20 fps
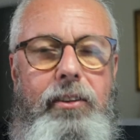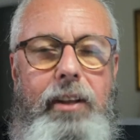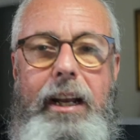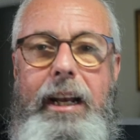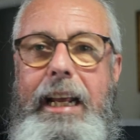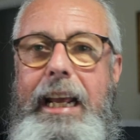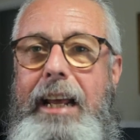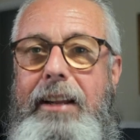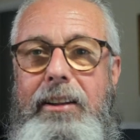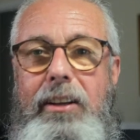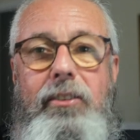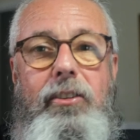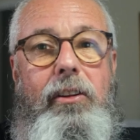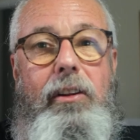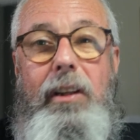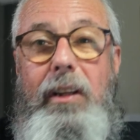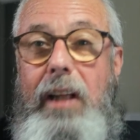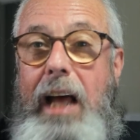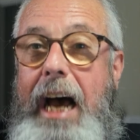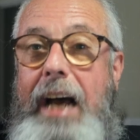And again, there's
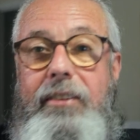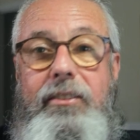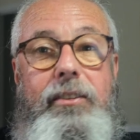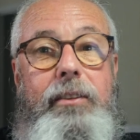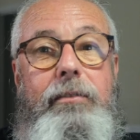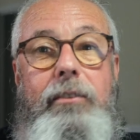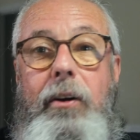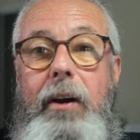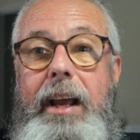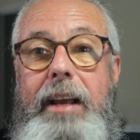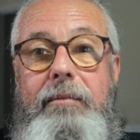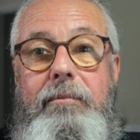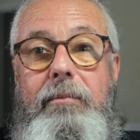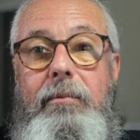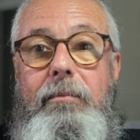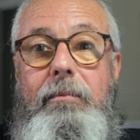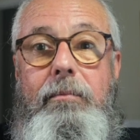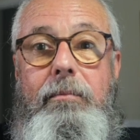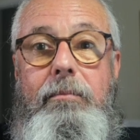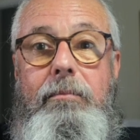lots of great
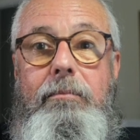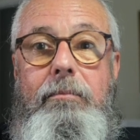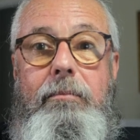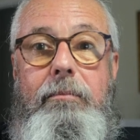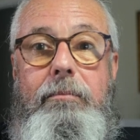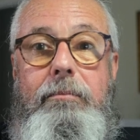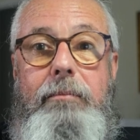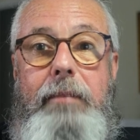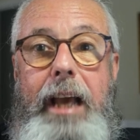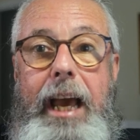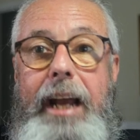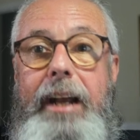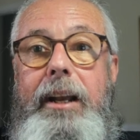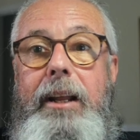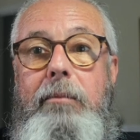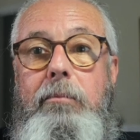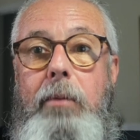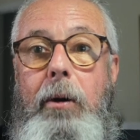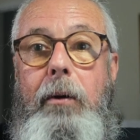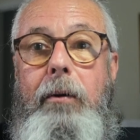
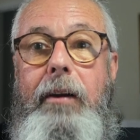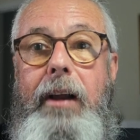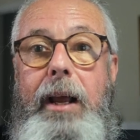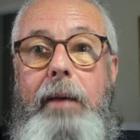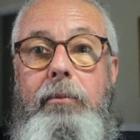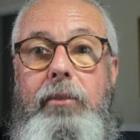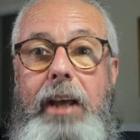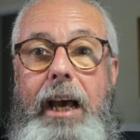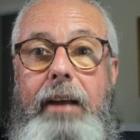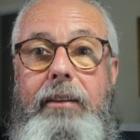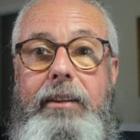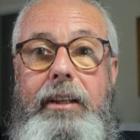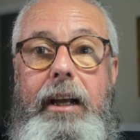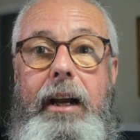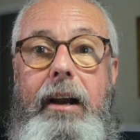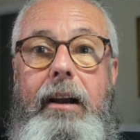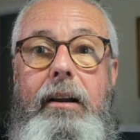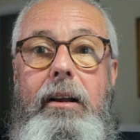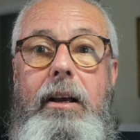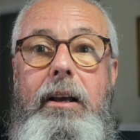editing programs out
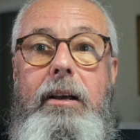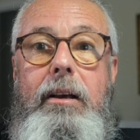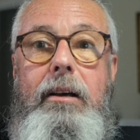there,